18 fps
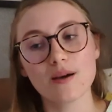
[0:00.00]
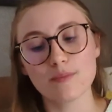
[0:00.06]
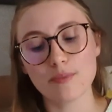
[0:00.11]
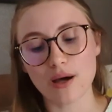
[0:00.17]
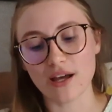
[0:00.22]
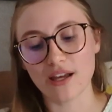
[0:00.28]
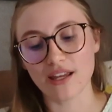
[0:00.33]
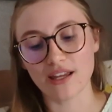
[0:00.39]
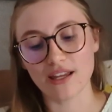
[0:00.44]

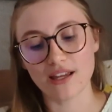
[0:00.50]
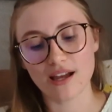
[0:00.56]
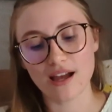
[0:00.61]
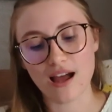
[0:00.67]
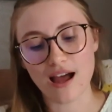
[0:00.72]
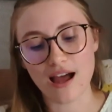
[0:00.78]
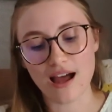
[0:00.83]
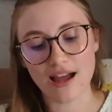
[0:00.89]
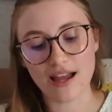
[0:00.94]
But
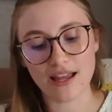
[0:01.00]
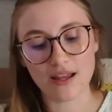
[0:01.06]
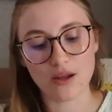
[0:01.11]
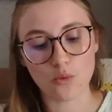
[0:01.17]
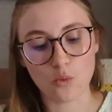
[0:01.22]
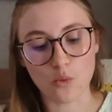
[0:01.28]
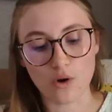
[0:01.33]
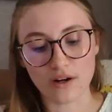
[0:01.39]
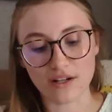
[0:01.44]
I
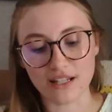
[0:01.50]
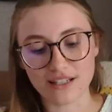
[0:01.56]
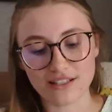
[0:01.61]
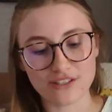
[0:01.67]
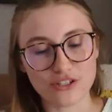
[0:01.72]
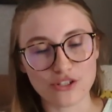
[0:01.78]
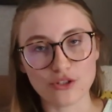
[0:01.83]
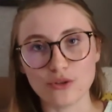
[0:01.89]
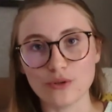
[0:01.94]

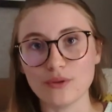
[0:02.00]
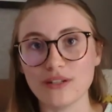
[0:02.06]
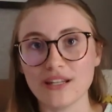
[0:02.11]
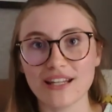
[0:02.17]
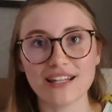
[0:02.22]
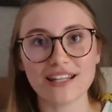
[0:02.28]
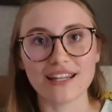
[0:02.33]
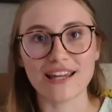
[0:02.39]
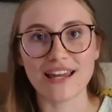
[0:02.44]
wanted to
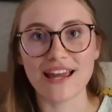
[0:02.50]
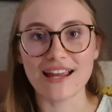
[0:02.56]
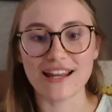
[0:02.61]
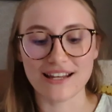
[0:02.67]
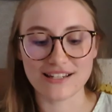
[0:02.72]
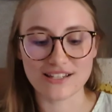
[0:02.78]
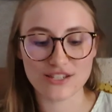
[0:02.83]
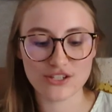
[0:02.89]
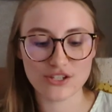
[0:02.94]
knit it,
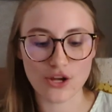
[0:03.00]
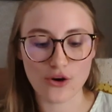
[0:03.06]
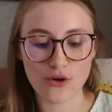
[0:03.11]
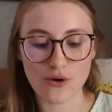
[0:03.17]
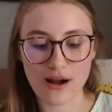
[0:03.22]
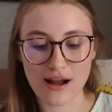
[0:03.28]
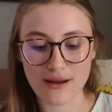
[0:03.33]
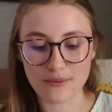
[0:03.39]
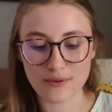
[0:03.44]
and
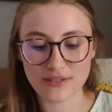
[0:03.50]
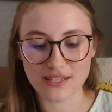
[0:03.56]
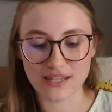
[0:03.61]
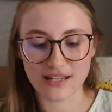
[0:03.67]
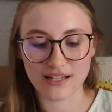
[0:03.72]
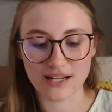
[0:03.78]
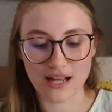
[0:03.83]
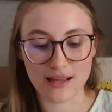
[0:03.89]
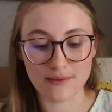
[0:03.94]
so I was
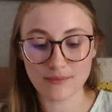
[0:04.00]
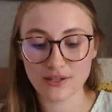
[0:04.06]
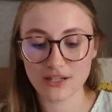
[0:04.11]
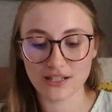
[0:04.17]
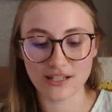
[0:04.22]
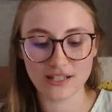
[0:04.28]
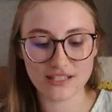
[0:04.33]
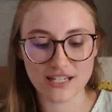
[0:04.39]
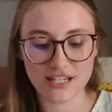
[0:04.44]
like, I'm
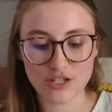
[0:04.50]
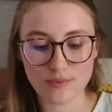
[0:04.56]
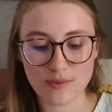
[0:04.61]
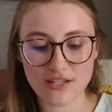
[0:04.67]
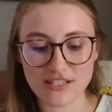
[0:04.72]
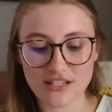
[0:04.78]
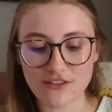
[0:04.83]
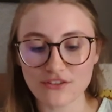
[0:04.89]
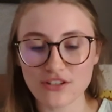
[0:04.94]
gonna teach
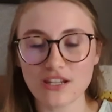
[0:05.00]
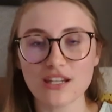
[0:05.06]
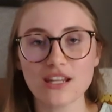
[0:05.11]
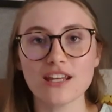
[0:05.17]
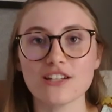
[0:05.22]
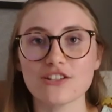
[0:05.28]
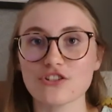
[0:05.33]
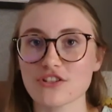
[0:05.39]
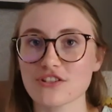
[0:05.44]
myself to
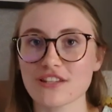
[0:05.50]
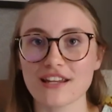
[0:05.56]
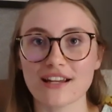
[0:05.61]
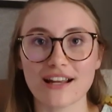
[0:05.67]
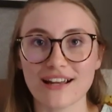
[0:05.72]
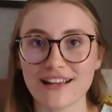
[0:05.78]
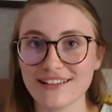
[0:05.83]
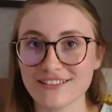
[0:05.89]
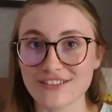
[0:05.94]
knit, just
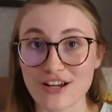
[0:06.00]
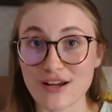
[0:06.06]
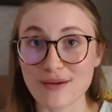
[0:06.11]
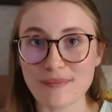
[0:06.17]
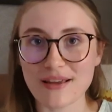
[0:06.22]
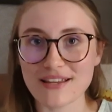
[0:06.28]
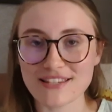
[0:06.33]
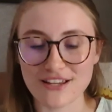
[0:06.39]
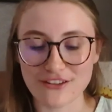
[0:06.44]
like I taught
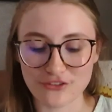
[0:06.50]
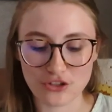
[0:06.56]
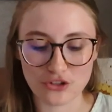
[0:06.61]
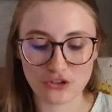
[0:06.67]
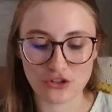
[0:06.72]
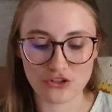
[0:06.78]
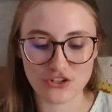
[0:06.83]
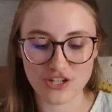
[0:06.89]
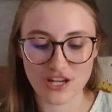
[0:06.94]
myself to
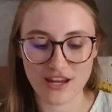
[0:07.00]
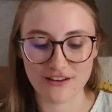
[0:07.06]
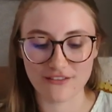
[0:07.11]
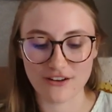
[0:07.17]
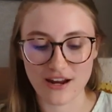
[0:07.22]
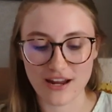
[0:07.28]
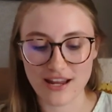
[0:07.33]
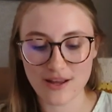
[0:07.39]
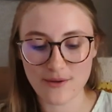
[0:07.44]
crochet,
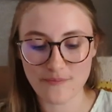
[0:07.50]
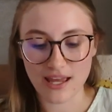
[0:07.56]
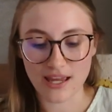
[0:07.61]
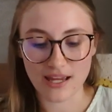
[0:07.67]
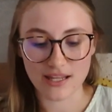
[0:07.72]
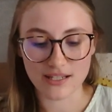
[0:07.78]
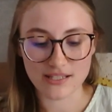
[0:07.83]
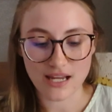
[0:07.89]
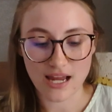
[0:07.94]
right?
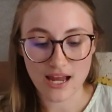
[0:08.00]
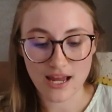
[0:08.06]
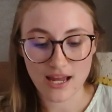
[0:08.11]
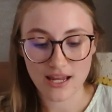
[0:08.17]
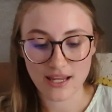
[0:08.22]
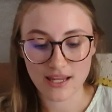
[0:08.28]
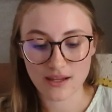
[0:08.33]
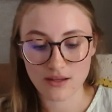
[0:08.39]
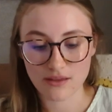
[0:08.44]
And
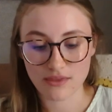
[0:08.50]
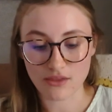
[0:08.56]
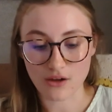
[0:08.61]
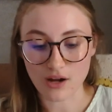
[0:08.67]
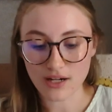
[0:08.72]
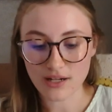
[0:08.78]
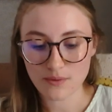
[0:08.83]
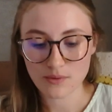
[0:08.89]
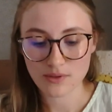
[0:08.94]
I
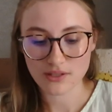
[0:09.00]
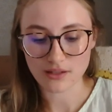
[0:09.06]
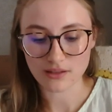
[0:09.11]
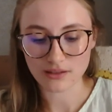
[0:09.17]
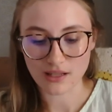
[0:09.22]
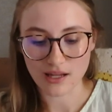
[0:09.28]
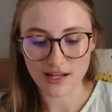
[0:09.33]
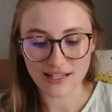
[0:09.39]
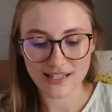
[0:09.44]
thought it was a
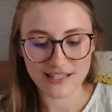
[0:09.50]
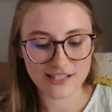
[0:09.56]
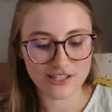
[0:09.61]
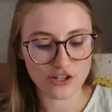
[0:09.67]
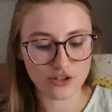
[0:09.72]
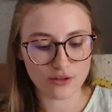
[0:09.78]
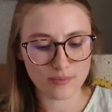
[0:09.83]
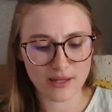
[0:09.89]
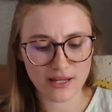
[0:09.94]
lot
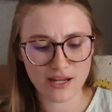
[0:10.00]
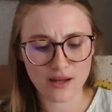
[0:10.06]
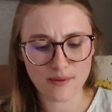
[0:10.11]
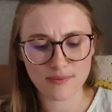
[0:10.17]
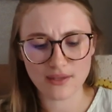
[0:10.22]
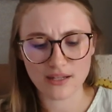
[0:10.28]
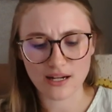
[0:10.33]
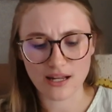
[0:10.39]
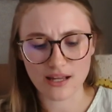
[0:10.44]
easier to pick
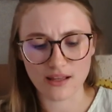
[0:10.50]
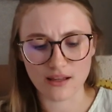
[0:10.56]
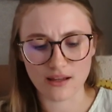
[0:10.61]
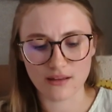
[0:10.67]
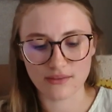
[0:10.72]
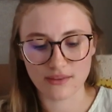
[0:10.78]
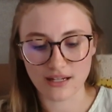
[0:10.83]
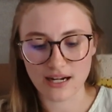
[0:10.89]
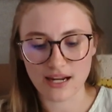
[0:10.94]
up than
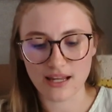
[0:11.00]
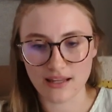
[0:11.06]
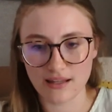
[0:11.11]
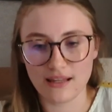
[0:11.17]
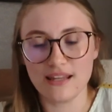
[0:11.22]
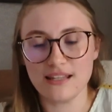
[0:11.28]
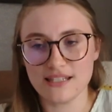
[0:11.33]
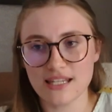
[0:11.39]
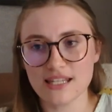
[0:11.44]
I
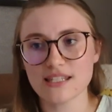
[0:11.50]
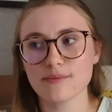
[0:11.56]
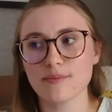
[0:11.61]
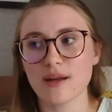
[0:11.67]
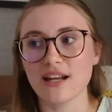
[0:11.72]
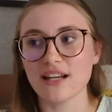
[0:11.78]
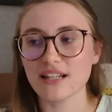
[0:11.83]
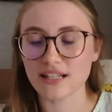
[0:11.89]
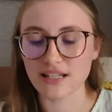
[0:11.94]

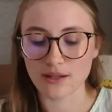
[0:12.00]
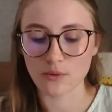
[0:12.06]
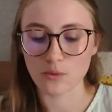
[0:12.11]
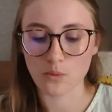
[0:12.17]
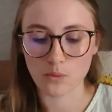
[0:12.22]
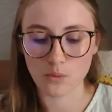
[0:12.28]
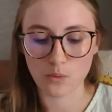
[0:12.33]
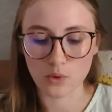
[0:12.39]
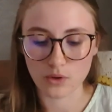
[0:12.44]
anticipated it
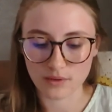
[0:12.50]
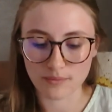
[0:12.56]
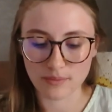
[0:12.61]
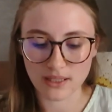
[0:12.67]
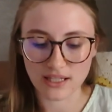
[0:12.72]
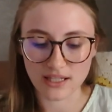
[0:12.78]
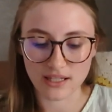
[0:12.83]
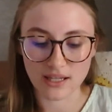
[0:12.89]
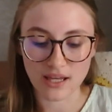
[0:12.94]
would
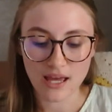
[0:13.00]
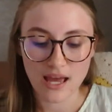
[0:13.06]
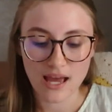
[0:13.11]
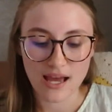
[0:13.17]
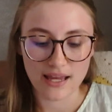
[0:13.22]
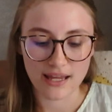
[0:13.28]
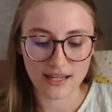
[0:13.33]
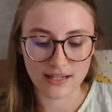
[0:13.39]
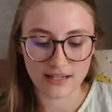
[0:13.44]
be,
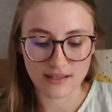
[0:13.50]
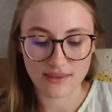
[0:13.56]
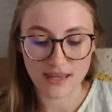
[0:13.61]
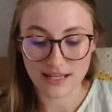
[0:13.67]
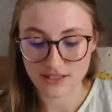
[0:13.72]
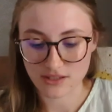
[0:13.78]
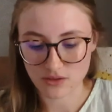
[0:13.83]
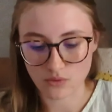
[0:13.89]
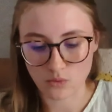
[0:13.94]
and
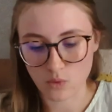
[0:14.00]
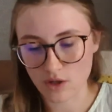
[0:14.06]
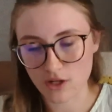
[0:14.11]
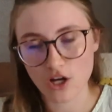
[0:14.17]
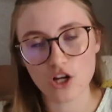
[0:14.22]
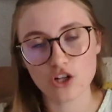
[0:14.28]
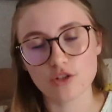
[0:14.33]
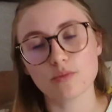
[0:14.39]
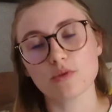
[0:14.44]
that's
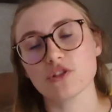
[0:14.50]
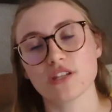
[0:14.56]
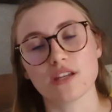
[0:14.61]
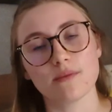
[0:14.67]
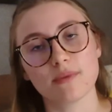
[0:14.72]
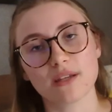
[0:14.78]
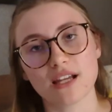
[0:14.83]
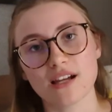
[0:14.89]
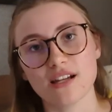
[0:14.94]

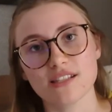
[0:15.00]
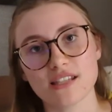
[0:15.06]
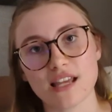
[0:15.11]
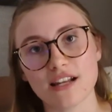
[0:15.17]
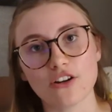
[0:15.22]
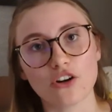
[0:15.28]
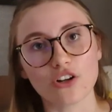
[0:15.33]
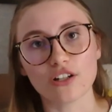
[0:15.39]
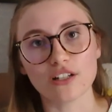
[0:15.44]
100% because
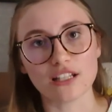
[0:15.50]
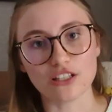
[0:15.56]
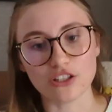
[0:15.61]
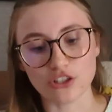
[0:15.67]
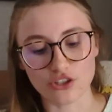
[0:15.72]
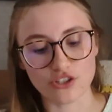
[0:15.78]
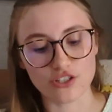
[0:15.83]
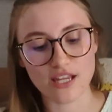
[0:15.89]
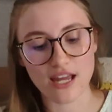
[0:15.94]
I'd already
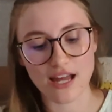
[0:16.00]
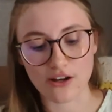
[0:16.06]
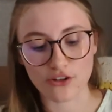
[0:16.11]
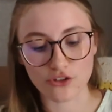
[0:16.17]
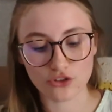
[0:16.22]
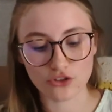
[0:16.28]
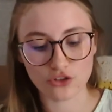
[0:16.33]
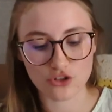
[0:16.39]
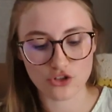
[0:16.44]
learned how
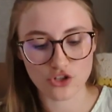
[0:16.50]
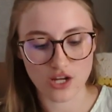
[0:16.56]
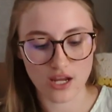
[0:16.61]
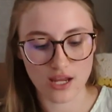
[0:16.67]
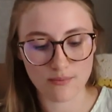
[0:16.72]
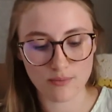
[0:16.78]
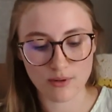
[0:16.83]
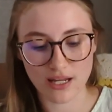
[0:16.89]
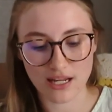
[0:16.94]
to
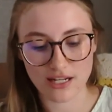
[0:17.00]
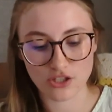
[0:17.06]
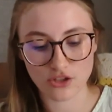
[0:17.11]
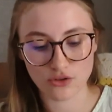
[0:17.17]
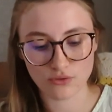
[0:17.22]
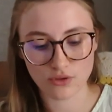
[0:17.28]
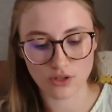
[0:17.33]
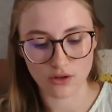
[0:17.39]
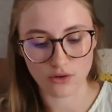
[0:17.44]
crochet. But I
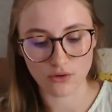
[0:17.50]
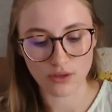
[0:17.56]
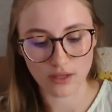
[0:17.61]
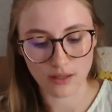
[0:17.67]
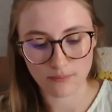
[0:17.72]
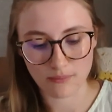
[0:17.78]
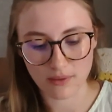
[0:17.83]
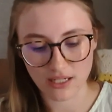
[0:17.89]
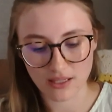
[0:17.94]
do know
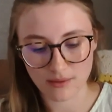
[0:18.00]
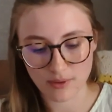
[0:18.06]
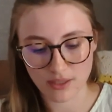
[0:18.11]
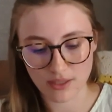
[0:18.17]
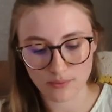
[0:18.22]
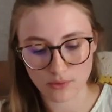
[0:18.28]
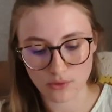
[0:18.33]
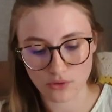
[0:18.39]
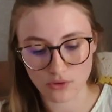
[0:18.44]
that many
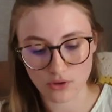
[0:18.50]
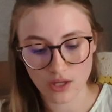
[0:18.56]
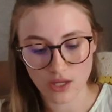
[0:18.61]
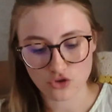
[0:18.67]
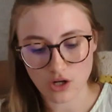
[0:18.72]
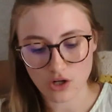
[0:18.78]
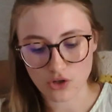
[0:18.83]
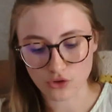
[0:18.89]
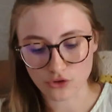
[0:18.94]
people
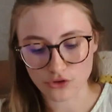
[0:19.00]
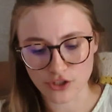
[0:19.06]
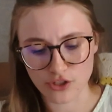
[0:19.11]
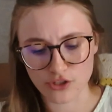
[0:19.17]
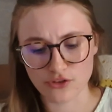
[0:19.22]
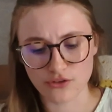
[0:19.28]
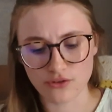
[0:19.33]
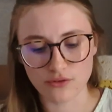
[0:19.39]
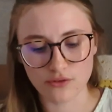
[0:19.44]
struggle
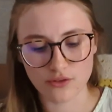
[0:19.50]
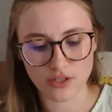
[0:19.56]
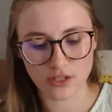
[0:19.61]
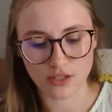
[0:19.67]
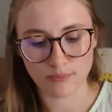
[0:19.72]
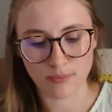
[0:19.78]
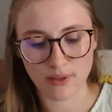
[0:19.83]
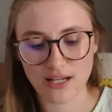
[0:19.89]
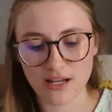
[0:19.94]
to
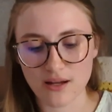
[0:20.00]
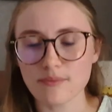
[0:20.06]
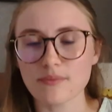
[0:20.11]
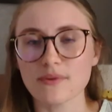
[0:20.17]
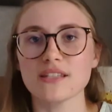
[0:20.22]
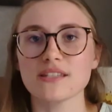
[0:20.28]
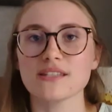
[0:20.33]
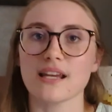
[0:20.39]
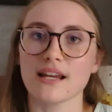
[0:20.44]
pick up
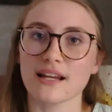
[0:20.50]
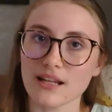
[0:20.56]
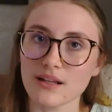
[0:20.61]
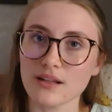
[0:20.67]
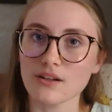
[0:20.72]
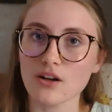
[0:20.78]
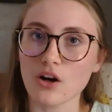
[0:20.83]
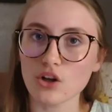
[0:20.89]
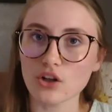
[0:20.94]
the
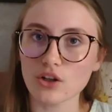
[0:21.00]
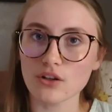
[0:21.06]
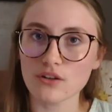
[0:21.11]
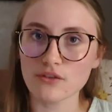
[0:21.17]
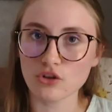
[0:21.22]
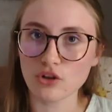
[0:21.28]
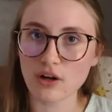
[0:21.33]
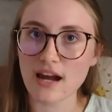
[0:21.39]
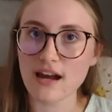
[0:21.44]
second art
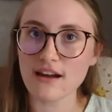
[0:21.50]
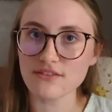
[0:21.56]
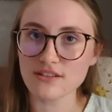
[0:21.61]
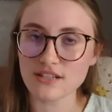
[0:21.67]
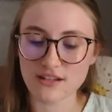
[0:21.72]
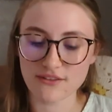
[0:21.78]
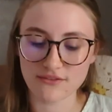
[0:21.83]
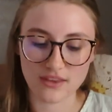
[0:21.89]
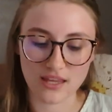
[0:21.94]
craft
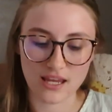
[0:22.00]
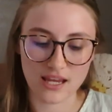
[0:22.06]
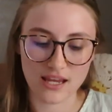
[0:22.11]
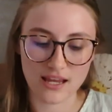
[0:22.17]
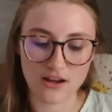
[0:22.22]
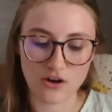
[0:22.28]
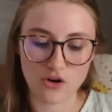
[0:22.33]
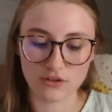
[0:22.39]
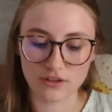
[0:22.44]
if
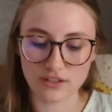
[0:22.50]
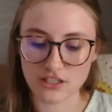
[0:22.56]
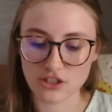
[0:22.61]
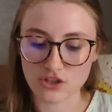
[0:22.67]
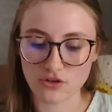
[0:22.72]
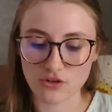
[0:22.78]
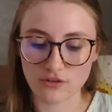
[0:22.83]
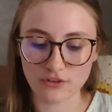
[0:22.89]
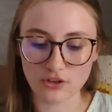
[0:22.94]
they already
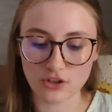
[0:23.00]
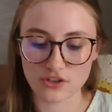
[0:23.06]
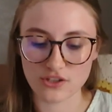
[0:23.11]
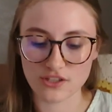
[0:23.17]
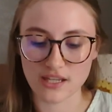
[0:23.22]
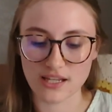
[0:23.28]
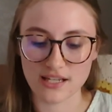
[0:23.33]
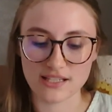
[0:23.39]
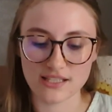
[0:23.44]
do the
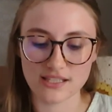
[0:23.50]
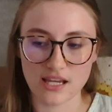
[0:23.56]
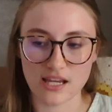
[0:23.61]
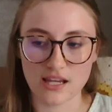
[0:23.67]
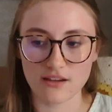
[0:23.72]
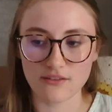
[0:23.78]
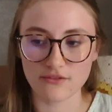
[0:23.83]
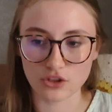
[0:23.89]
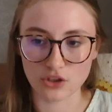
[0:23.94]
first. Like,
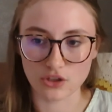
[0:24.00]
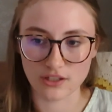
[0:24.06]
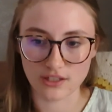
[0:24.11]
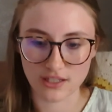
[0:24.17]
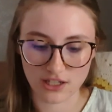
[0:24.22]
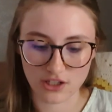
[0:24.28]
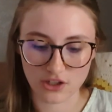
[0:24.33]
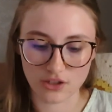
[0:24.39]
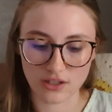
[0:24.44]
say if you're a
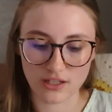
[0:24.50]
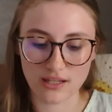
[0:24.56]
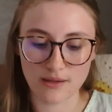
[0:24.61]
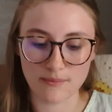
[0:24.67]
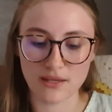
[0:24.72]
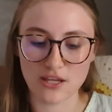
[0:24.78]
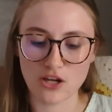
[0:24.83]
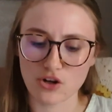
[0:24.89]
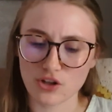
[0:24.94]
knitter, it
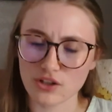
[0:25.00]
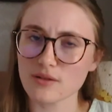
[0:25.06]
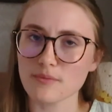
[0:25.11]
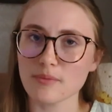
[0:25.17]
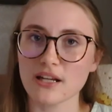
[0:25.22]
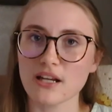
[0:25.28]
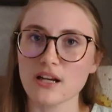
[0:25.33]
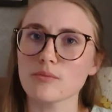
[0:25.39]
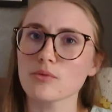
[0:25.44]
can be hard to
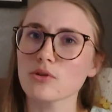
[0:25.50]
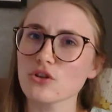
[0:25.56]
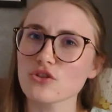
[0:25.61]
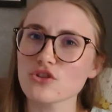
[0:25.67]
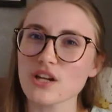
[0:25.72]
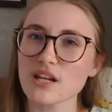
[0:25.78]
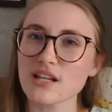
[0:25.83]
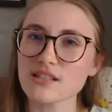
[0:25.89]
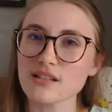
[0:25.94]
pick up
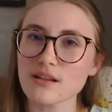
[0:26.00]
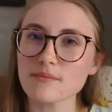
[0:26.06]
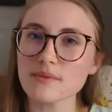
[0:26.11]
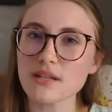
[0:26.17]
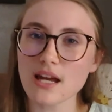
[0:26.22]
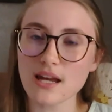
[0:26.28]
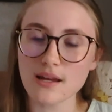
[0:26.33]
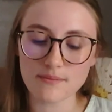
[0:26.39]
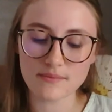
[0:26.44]
crochet
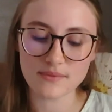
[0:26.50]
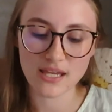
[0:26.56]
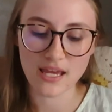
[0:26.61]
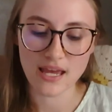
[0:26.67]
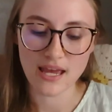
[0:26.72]
sometimes.